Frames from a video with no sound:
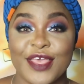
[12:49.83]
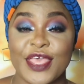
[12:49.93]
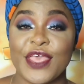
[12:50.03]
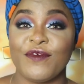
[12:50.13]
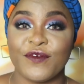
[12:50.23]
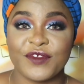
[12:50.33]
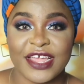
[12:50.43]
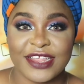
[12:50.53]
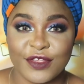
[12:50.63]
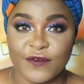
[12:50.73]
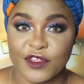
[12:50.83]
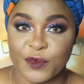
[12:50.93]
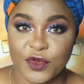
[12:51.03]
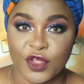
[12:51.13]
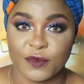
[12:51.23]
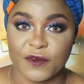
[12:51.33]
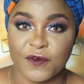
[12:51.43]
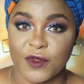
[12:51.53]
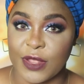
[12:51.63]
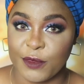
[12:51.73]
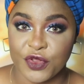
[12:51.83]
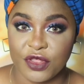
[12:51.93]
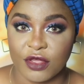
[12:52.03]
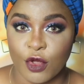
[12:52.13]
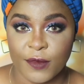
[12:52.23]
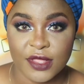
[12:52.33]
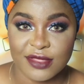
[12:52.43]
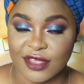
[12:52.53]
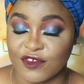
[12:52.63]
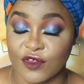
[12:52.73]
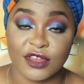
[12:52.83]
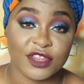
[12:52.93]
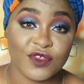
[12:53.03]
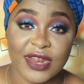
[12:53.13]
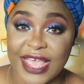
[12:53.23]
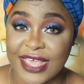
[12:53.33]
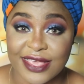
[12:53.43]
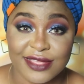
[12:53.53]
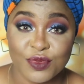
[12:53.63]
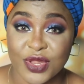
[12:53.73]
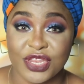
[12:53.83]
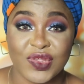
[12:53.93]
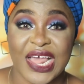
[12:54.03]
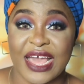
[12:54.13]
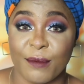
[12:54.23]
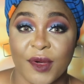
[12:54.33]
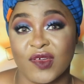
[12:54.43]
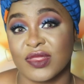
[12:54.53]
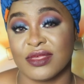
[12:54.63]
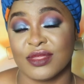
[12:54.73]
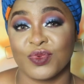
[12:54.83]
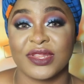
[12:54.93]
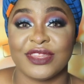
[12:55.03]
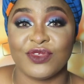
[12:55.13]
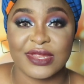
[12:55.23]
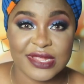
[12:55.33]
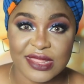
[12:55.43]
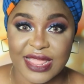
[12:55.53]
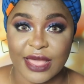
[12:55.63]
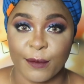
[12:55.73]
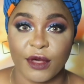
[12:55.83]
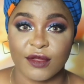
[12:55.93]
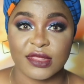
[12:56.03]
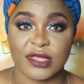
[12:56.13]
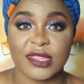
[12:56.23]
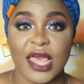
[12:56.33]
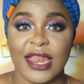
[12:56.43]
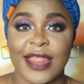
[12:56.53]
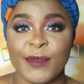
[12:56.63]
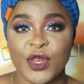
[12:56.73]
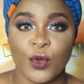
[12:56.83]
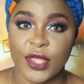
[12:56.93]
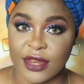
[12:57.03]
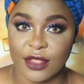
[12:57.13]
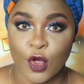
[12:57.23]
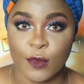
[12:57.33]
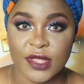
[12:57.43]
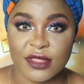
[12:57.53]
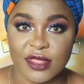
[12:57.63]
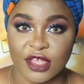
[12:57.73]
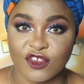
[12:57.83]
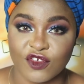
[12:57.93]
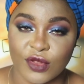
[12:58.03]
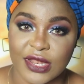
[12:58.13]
If you've tried any of these products before, let me know in the comment section. Did you like it? What did you like about it? What did you dislike about it? Let me know in the comment section.